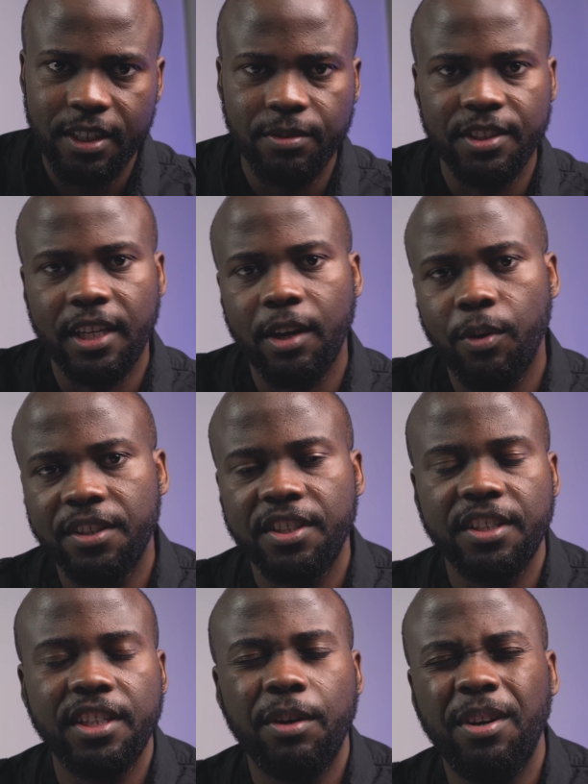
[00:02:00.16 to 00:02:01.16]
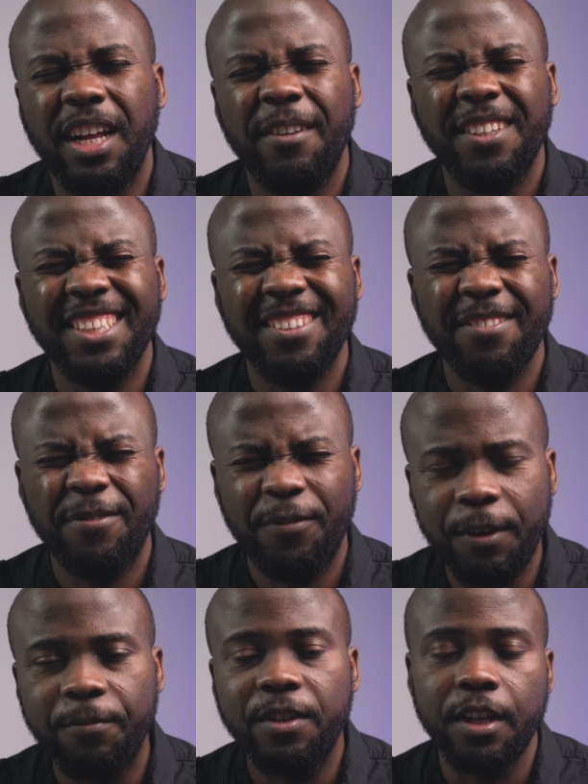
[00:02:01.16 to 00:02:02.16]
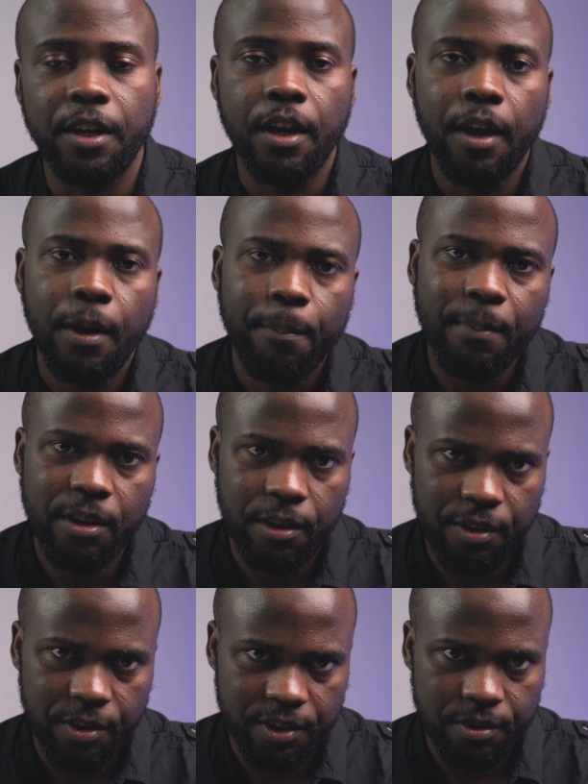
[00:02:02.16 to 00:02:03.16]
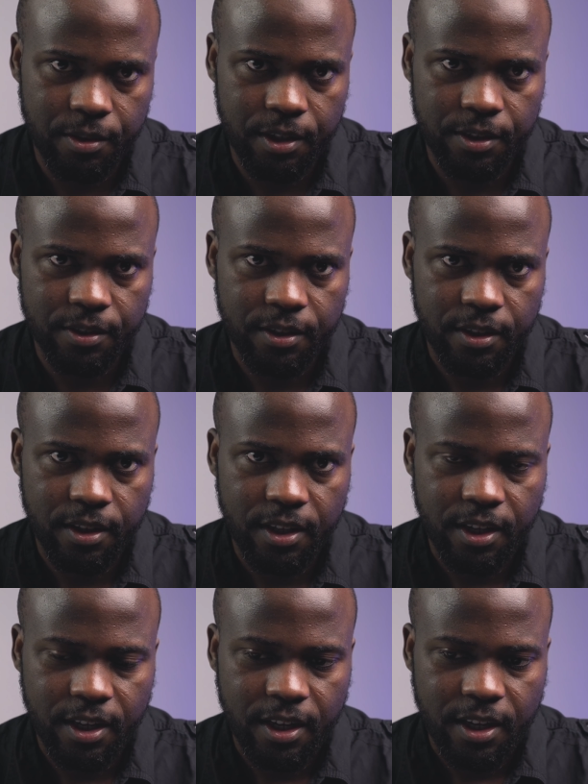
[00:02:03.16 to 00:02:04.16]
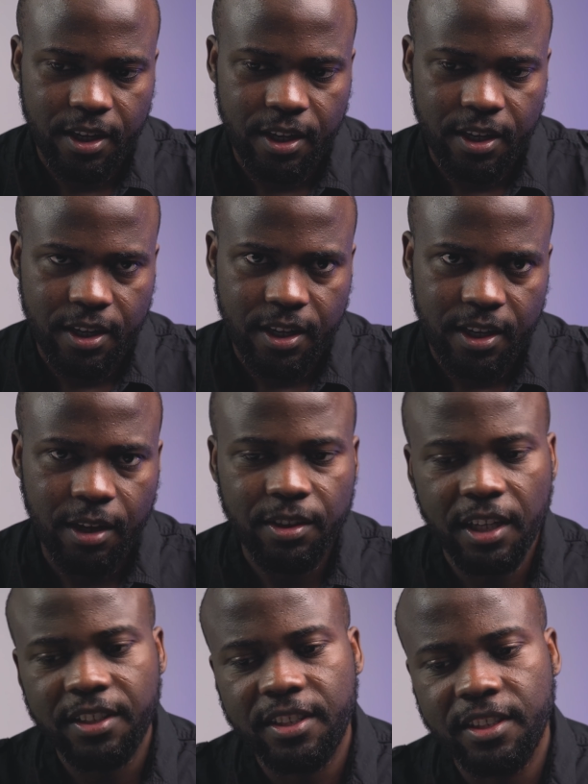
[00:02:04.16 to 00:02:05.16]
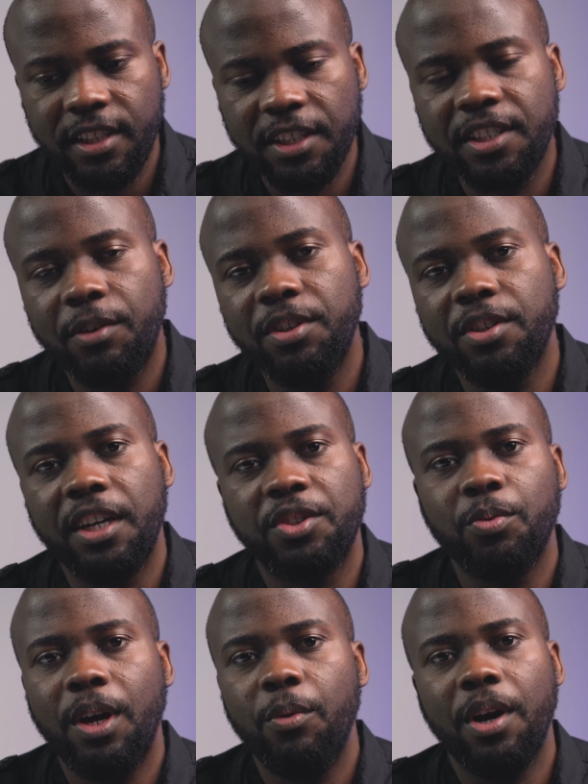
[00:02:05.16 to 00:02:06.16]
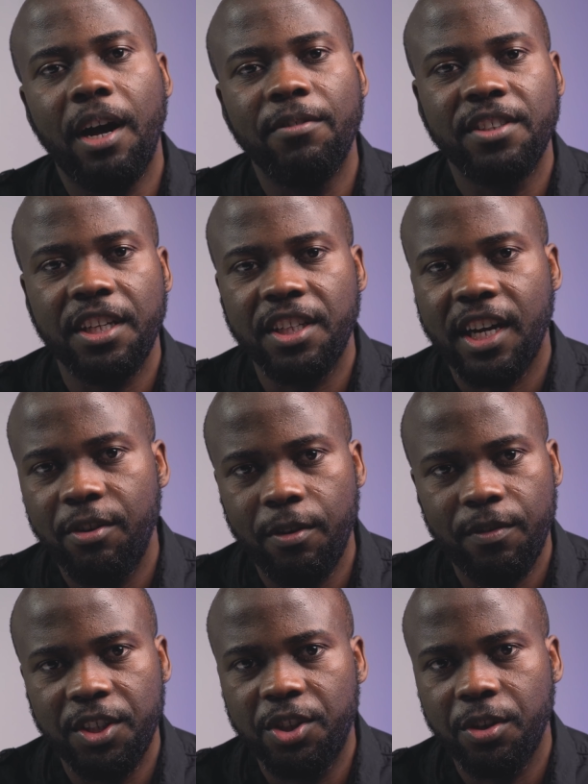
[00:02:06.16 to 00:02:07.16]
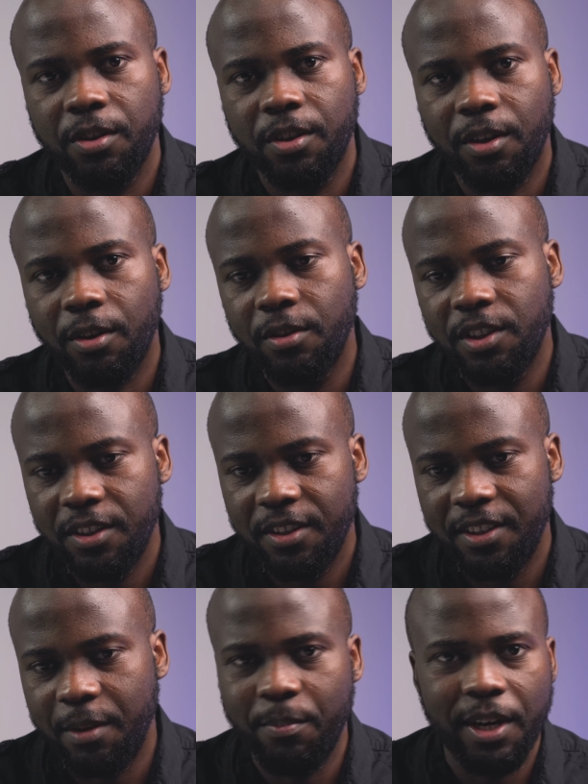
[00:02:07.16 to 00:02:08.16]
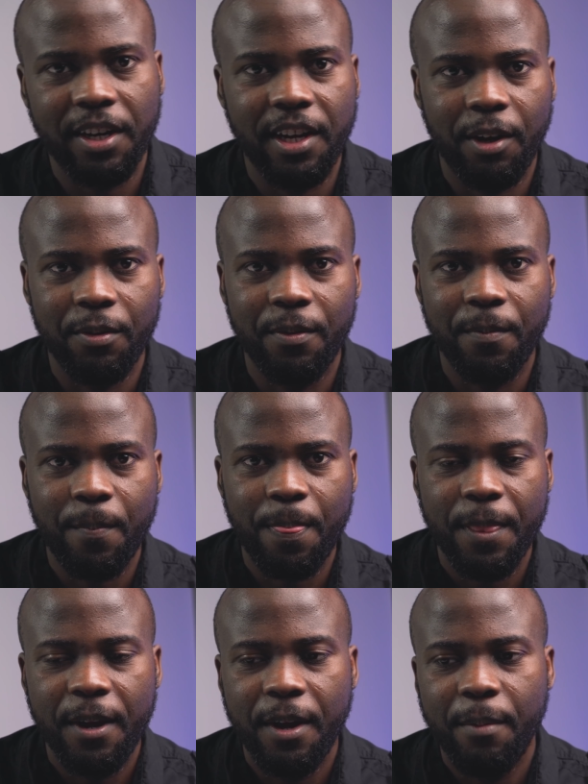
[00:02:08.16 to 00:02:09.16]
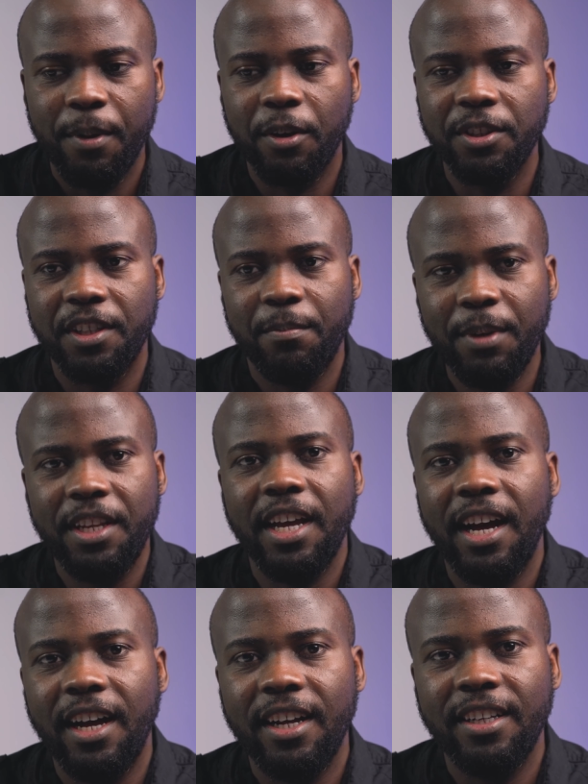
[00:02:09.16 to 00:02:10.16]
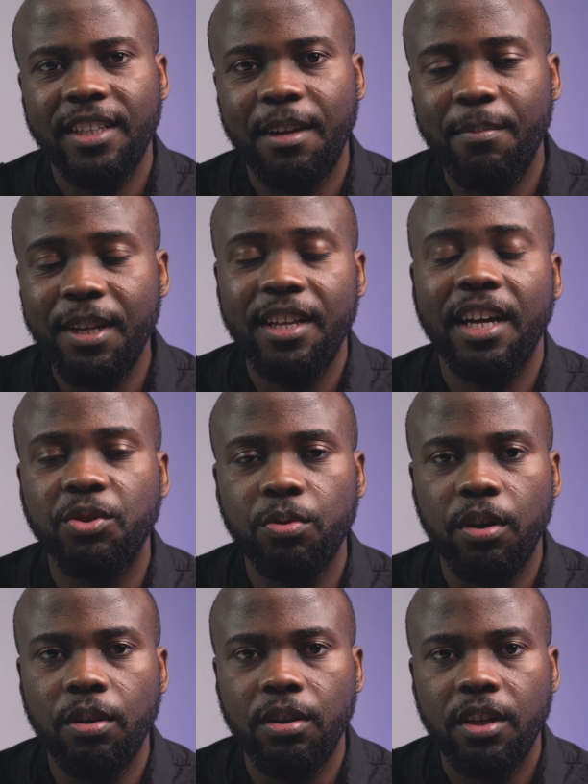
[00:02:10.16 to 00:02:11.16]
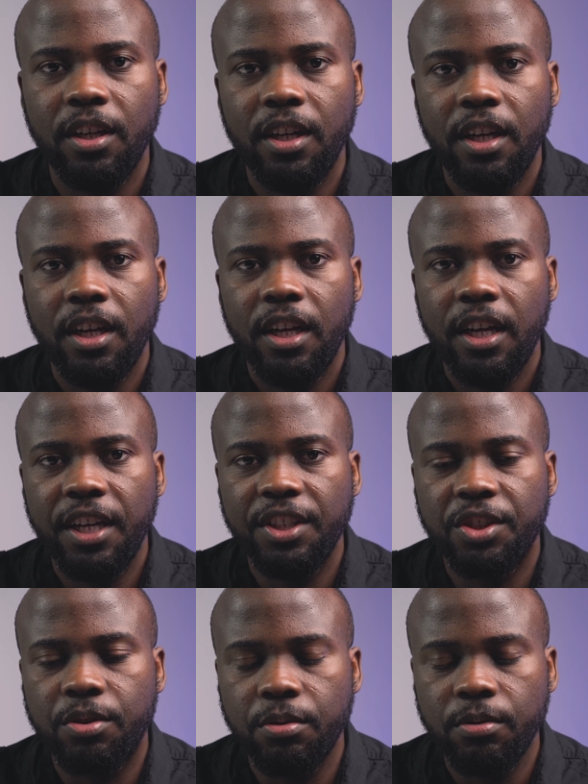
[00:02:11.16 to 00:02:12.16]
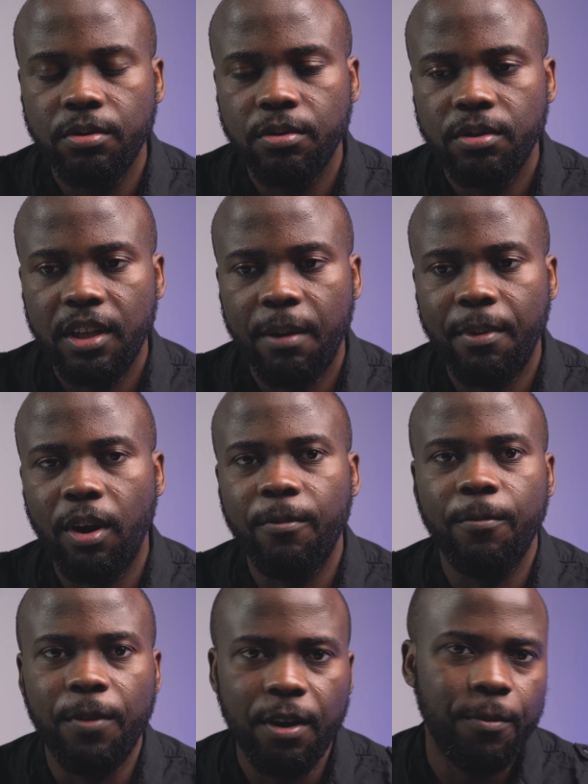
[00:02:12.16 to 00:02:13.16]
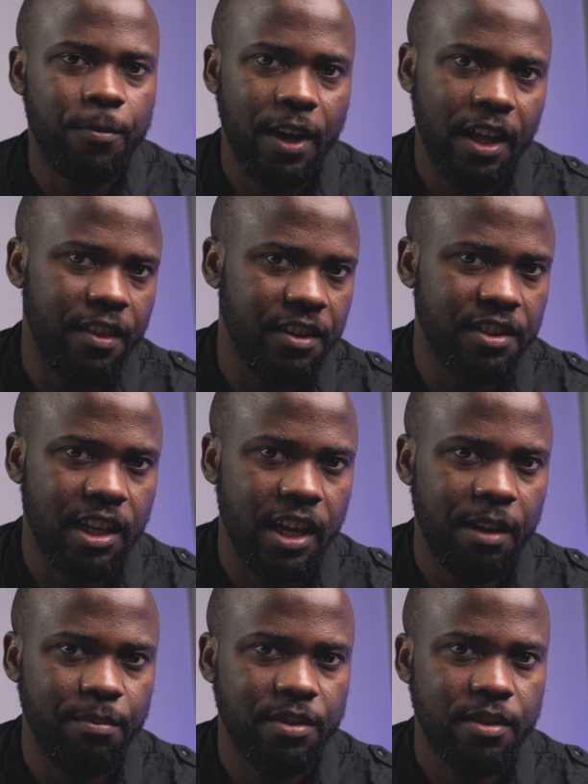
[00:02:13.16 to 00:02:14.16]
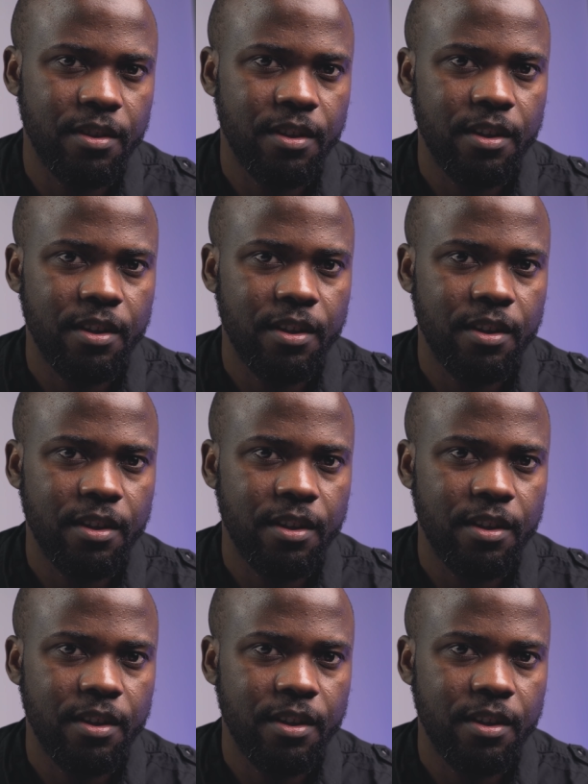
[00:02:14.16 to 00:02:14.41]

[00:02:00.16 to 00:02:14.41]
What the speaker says: deals that are worth 650 million US dollars. Now, that's the reason as to why we have such kind of a show called The Breakdown. Because the media's role is to, number one, verify these claims